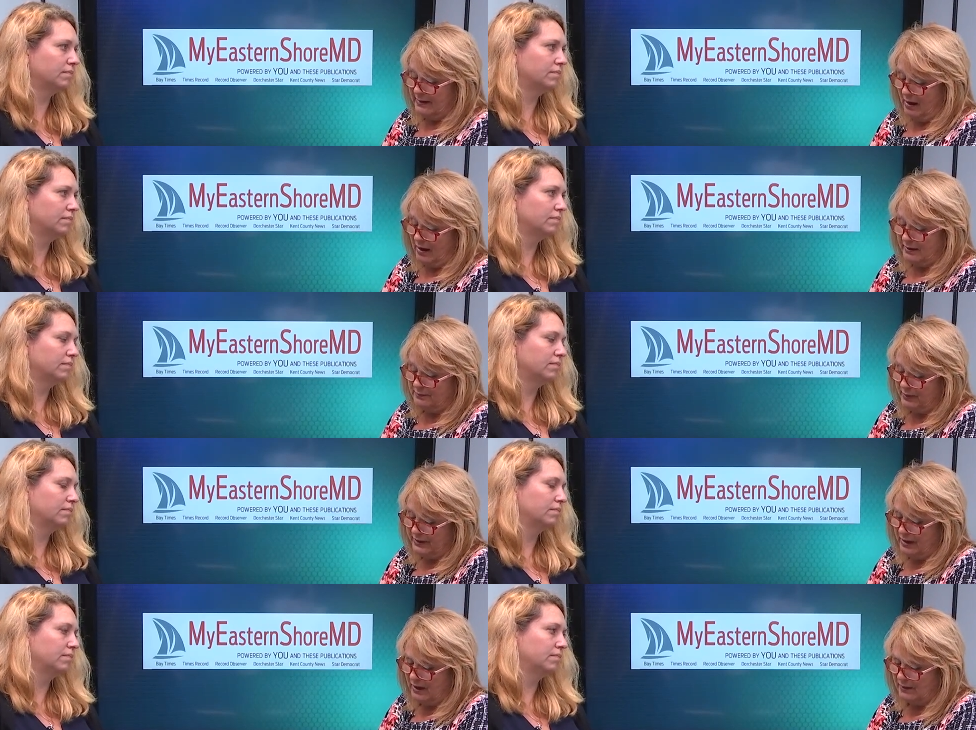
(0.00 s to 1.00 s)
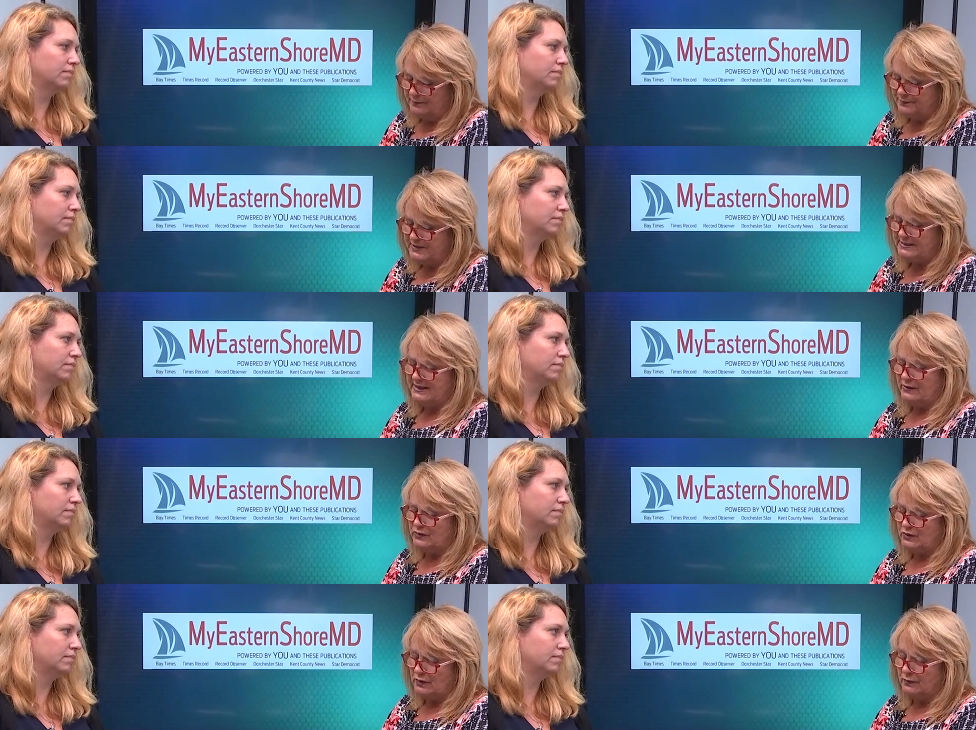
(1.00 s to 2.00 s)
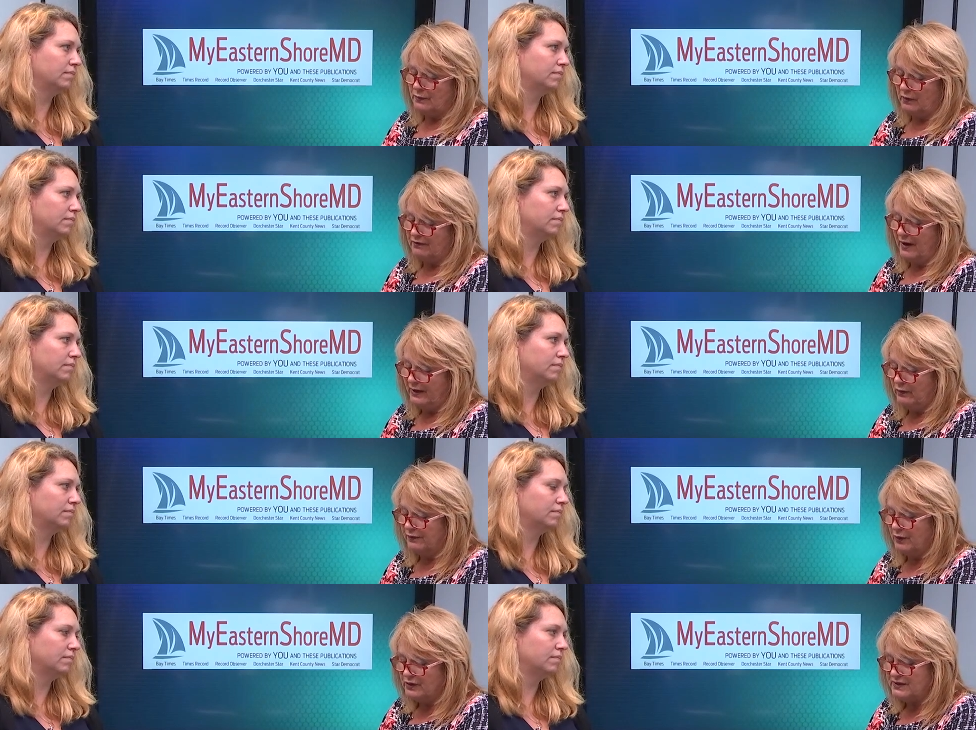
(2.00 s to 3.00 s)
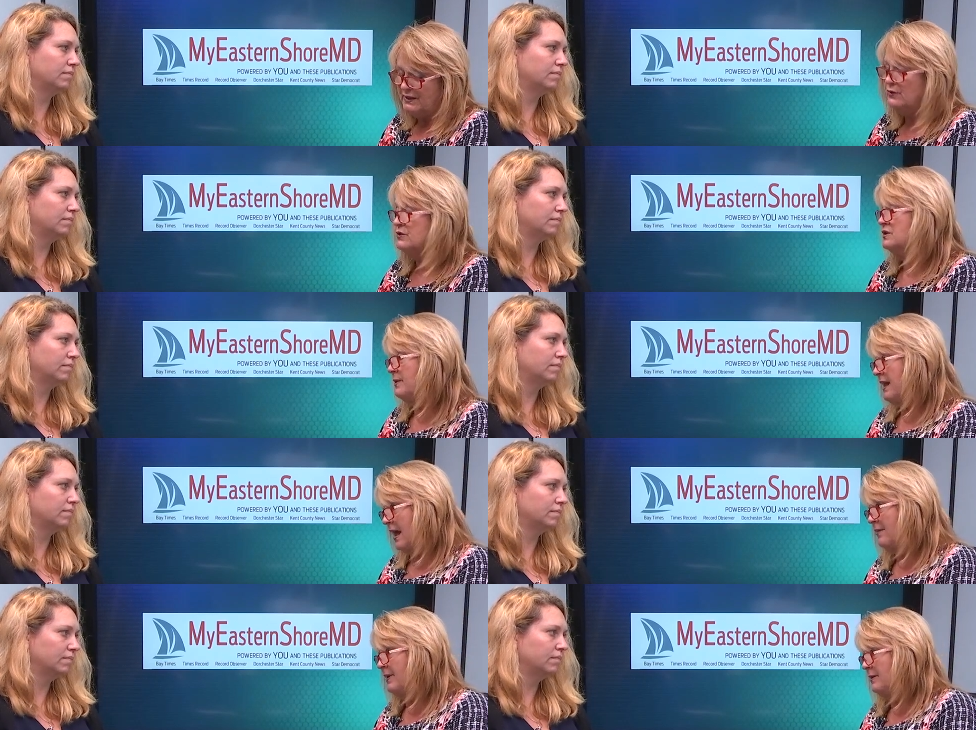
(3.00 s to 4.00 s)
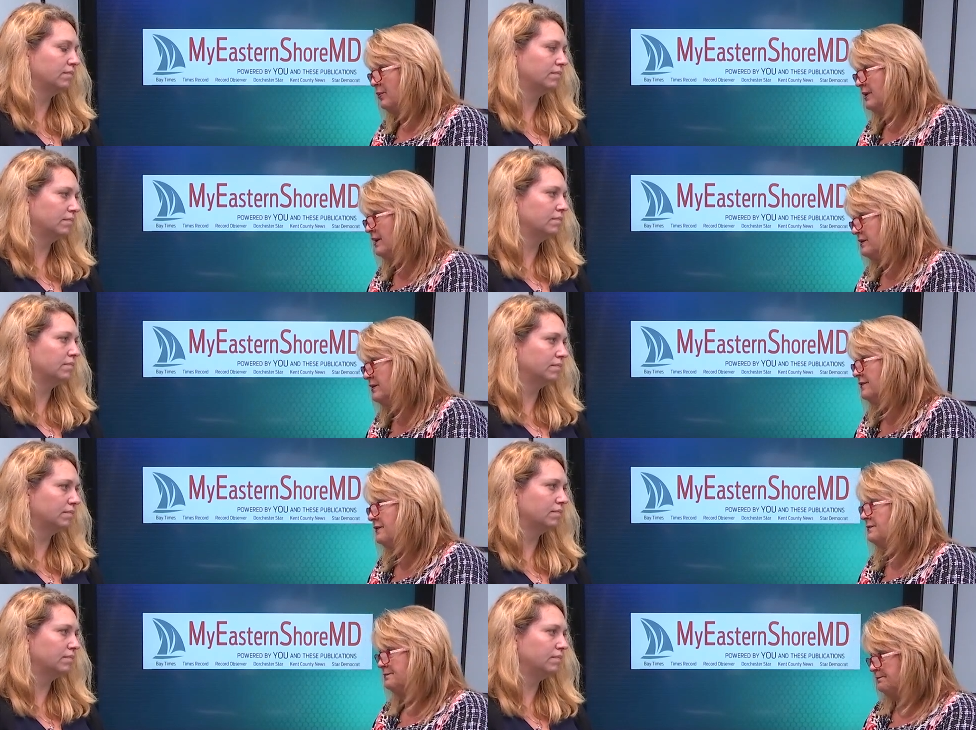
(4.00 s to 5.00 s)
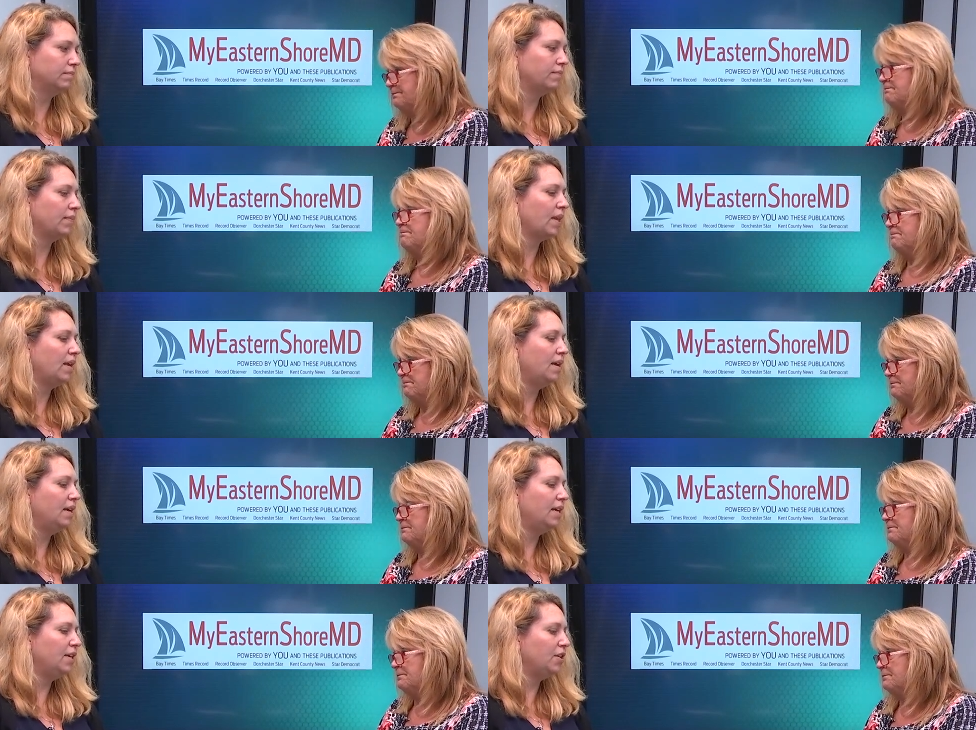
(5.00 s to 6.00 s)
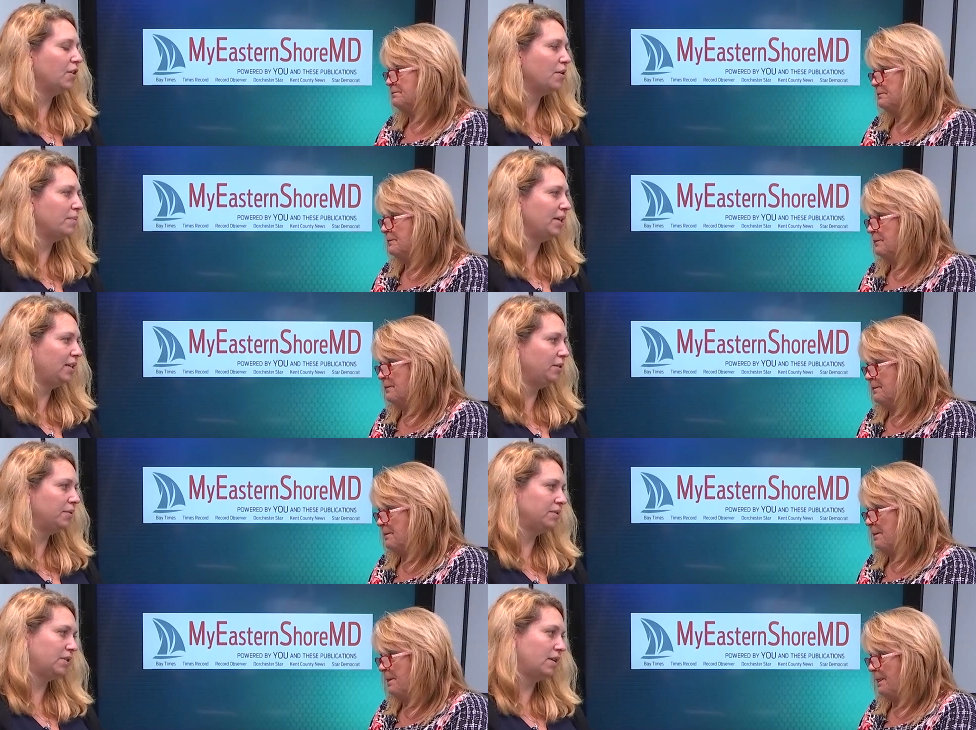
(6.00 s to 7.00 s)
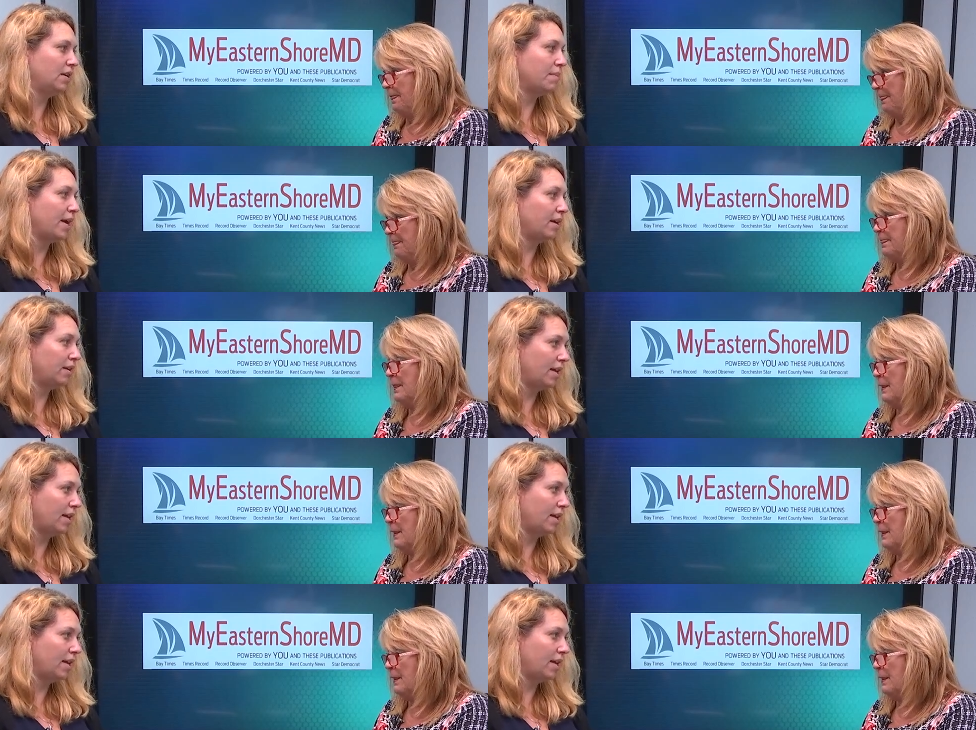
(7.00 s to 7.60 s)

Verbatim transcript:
Speaker 1: not. But um, these centers are, are vital for our seniors to be happy and productive.
Speaker 2: In your opening, you were talking about